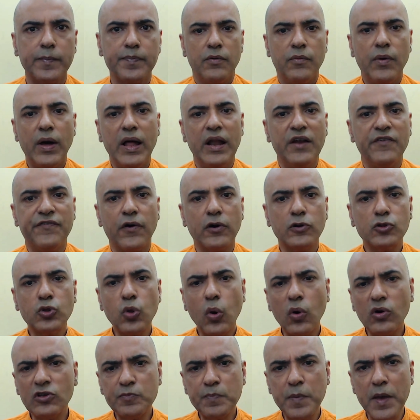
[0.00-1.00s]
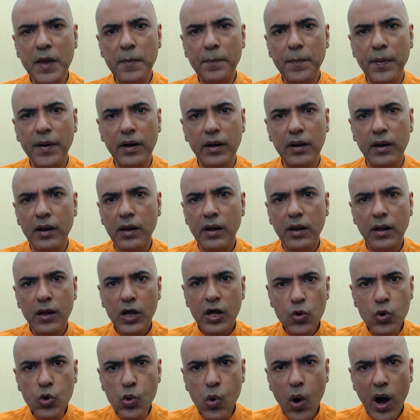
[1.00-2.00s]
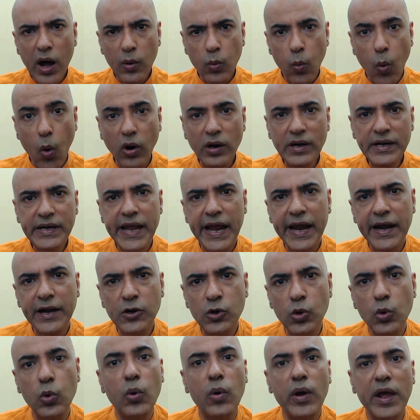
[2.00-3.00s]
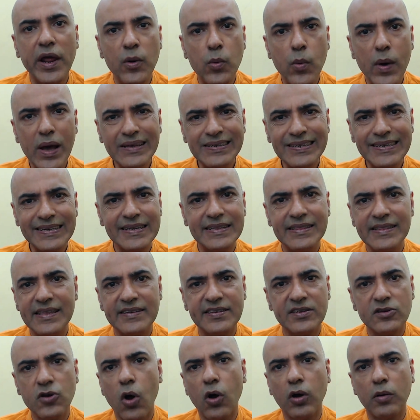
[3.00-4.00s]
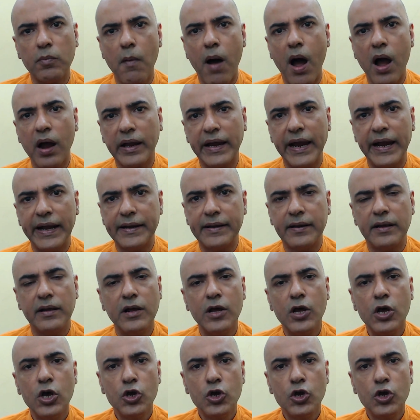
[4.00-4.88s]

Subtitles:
Well, for those people who are wanting to invest in the stock market,